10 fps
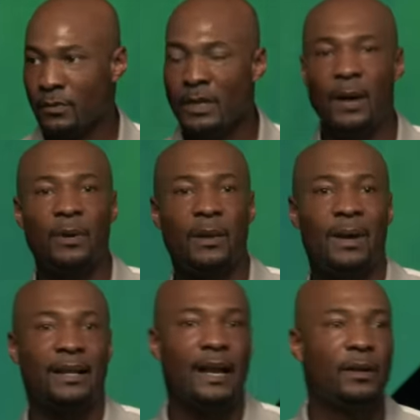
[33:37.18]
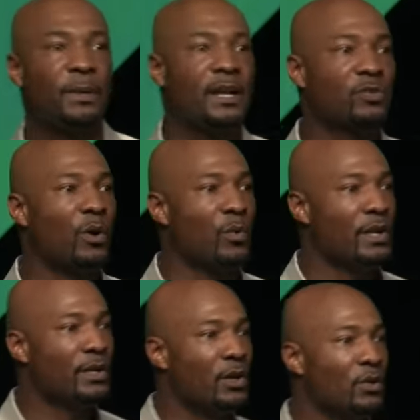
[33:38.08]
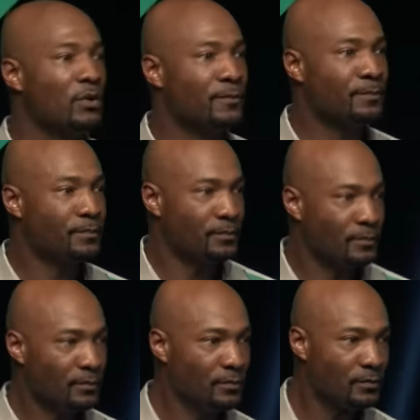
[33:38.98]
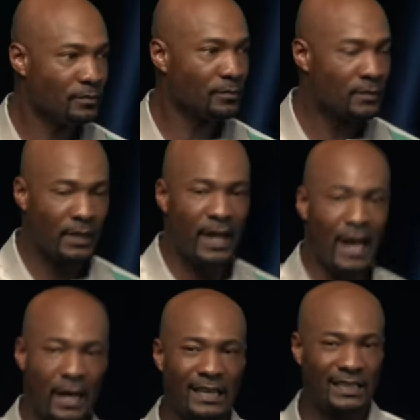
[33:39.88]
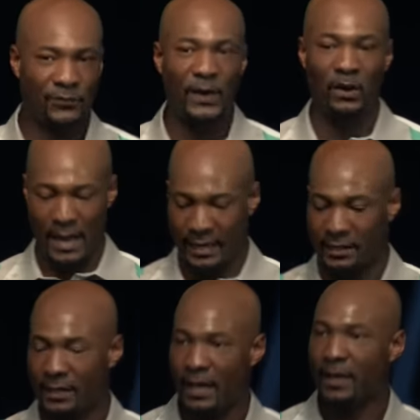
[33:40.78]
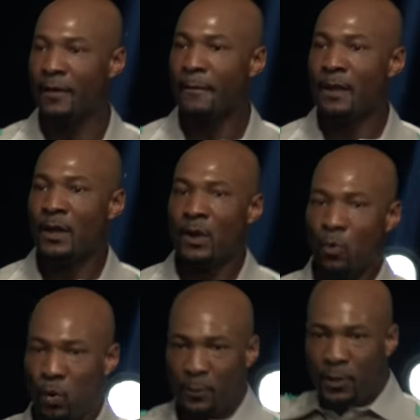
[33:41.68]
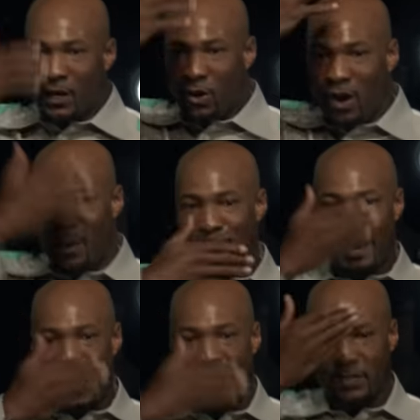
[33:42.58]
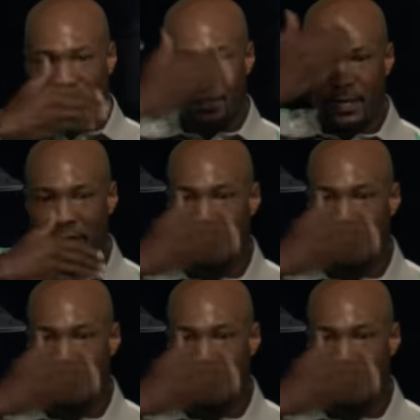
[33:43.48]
Yeah, I'm gonna come back down because what we do, yeah, I just felt like it today. We put on our mask